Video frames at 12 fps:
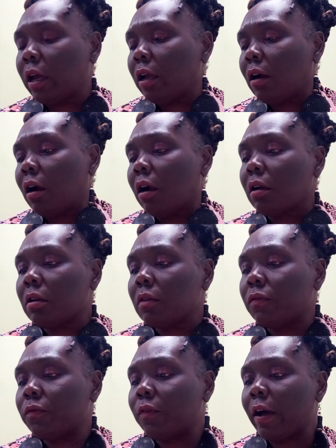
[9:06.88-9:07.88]
can't
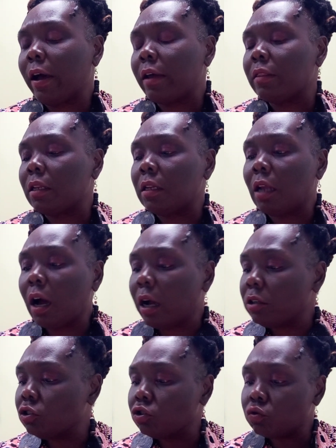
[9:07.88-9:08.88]
hardly find the
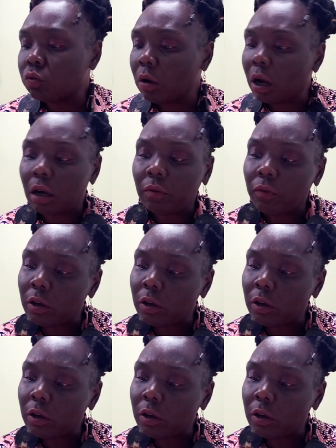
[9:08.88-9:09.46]
non drunk